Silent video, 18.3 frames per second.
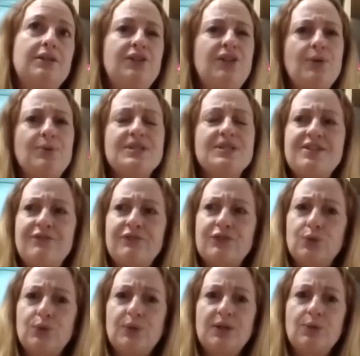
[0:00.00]
you know, it's
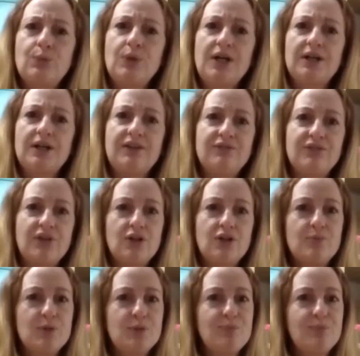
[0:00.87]
difficult in a work
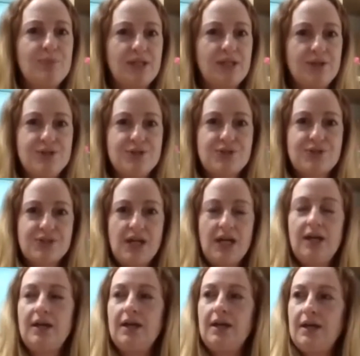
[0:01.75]
environment, because
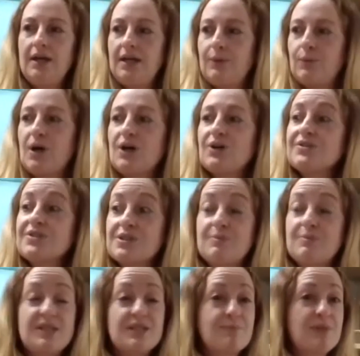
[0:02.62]
while it's
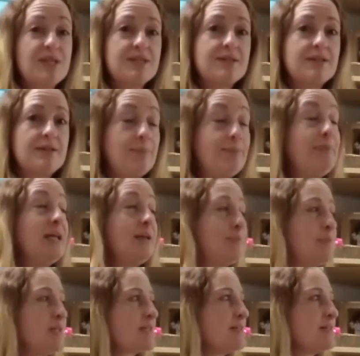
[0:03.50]
a
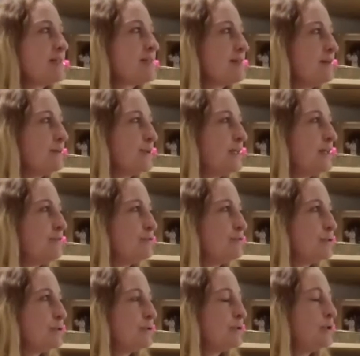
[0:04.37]
big business that I work
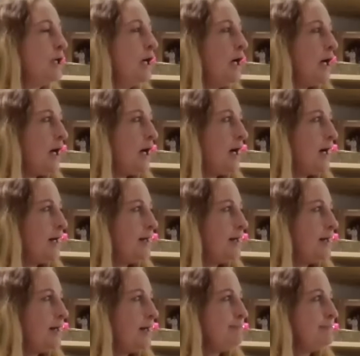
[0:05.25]
for,
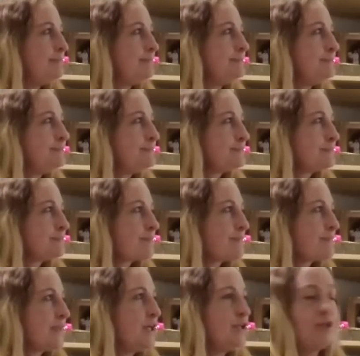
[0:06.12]

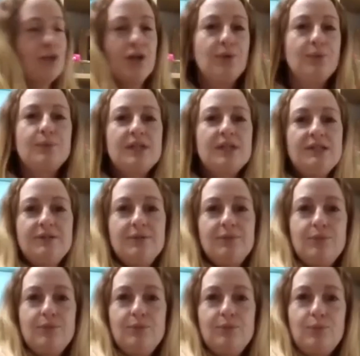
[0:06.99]
you know,
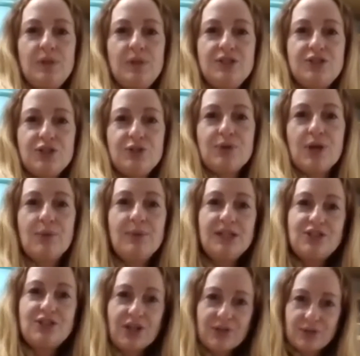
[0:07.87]
we do know
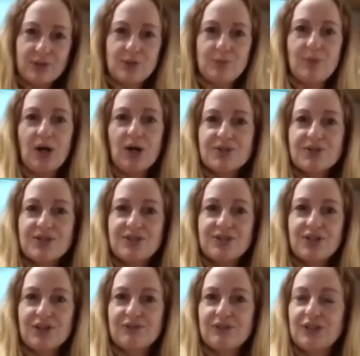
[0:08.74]
each other, and you pass
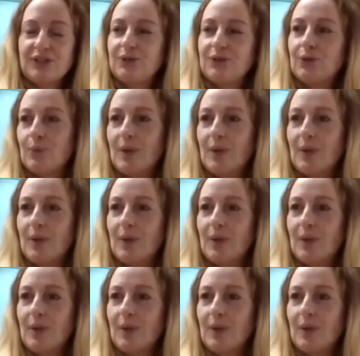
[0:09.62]
each other in the